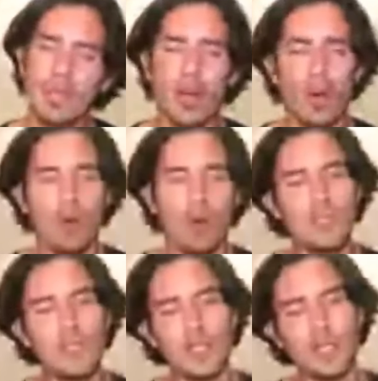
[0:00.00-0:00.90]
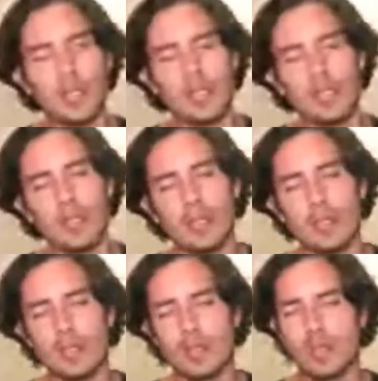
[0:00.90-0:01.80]
the creators
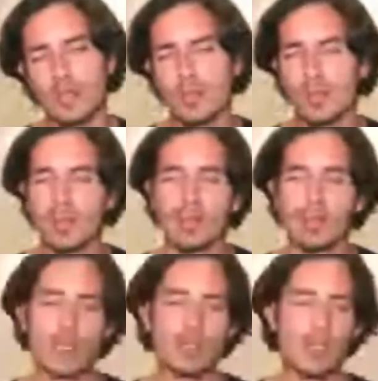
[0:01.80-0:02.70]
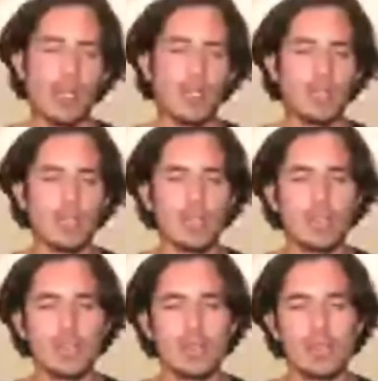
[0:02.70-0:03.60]
from darkness
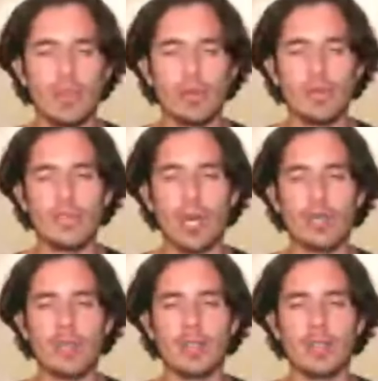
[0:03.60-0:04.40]
know how